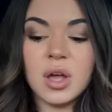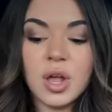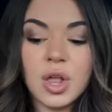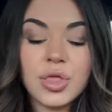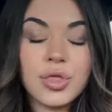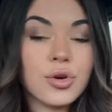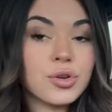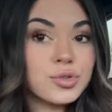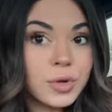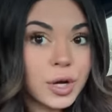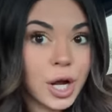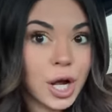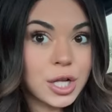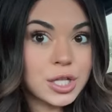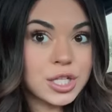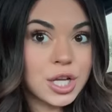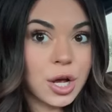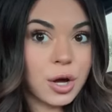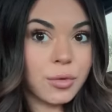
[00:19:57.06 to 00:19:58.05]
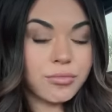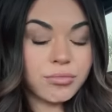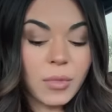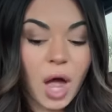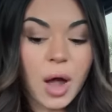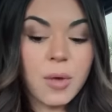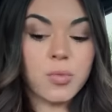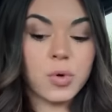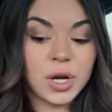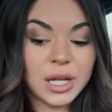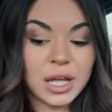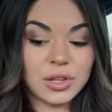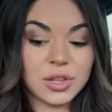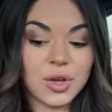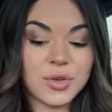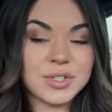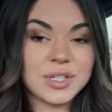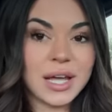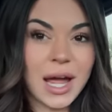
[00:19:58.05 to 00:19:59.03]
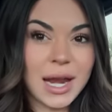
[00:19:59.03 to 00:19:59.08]
Those were good too. I would get
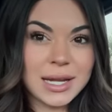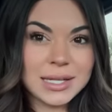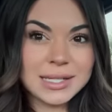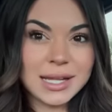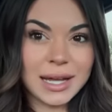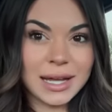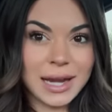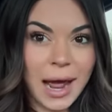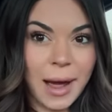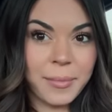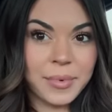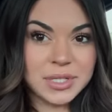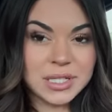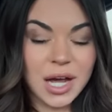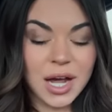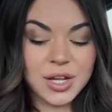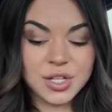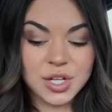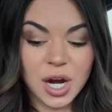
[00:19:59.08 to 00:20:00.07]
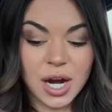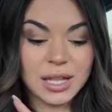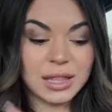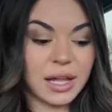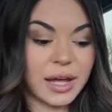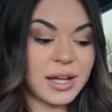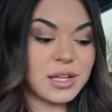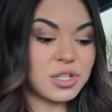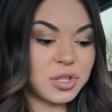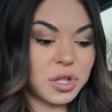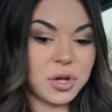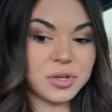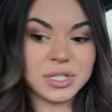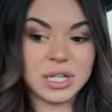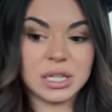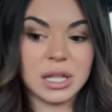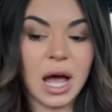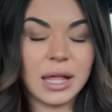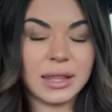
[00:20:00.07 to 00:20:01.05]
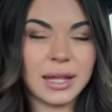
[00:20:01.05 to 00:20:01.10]
those again as like an appetizer. I liked those a
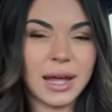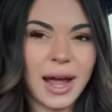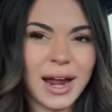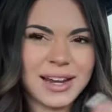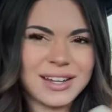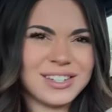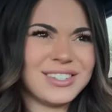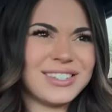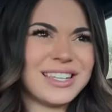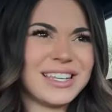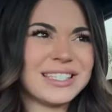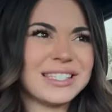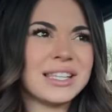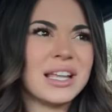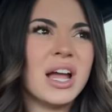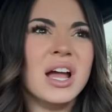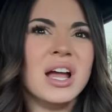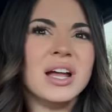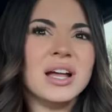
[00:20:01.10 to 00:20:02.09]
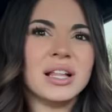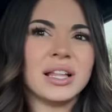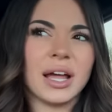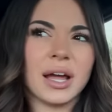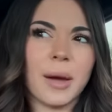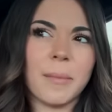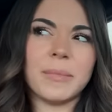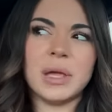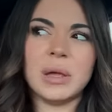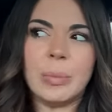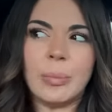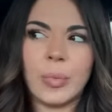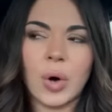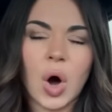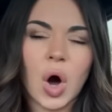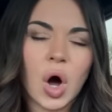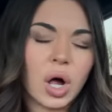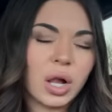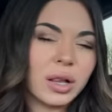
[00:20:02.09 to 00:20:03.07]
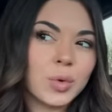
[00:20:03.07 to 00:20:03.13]
lot. They kind of just taste like a
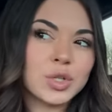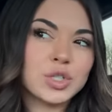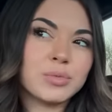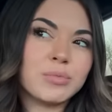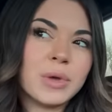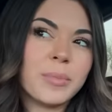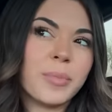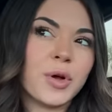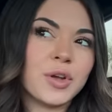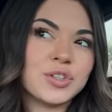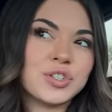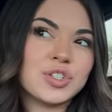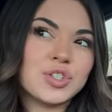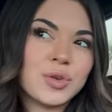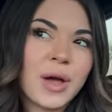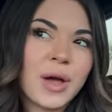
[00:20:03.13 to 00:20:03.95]
meatball, which meatballs do